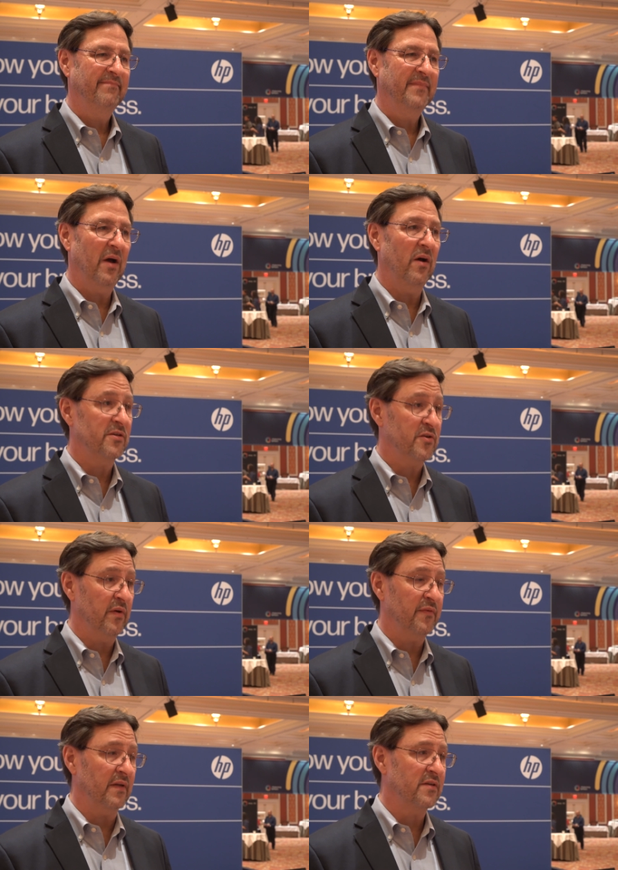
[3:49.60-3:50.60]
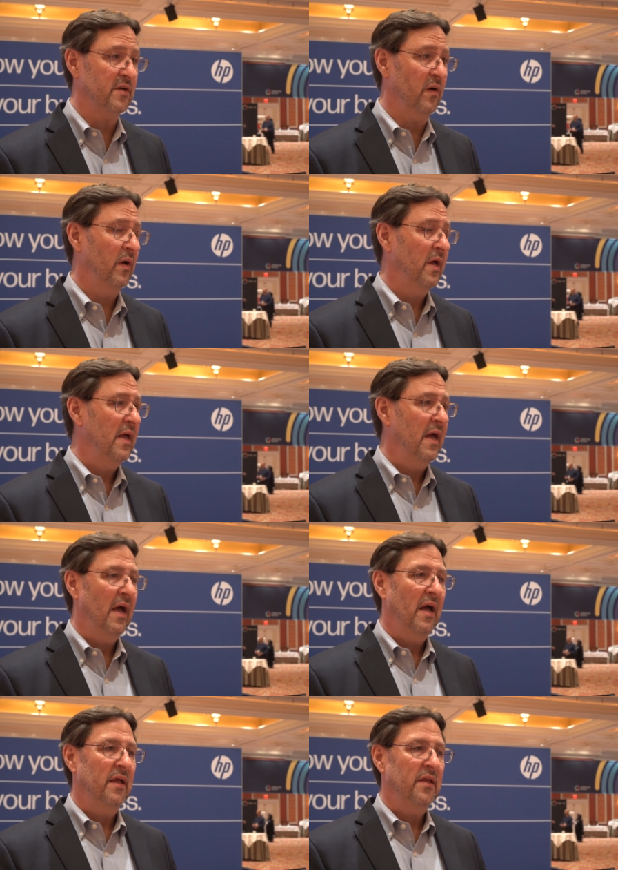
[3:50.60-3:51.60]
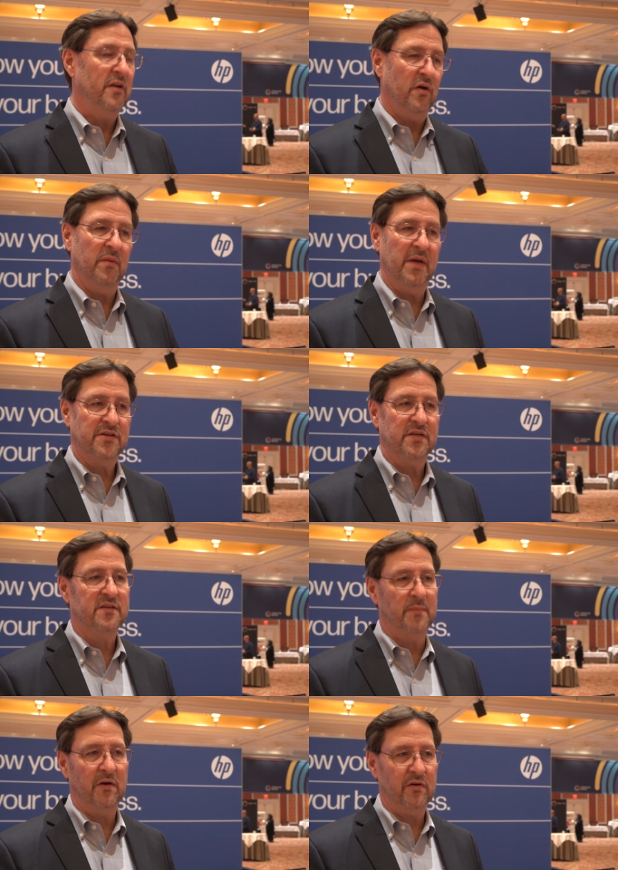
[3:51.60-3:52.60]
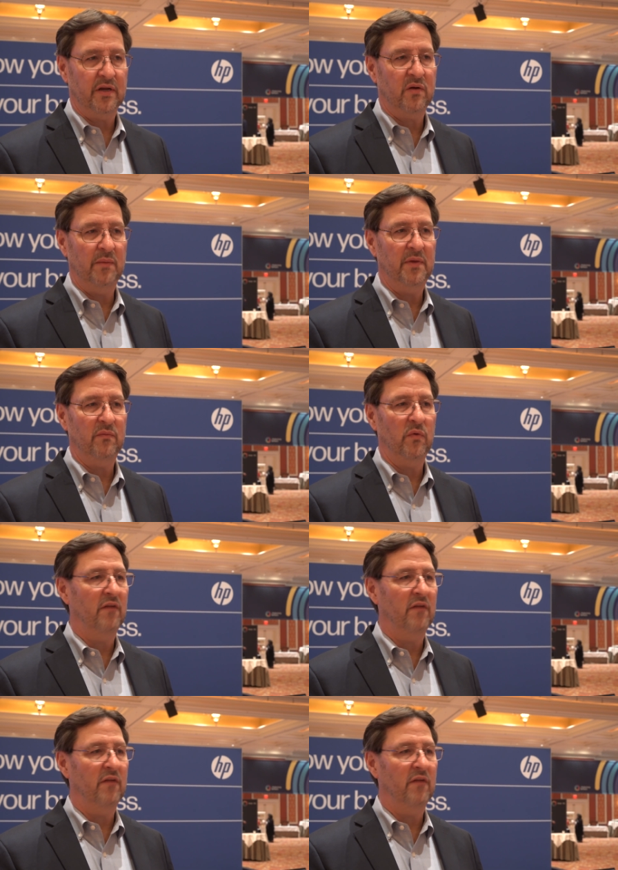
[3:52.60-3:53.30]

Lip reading: Oh, it's terrific. So, you mentioned smarter equipment.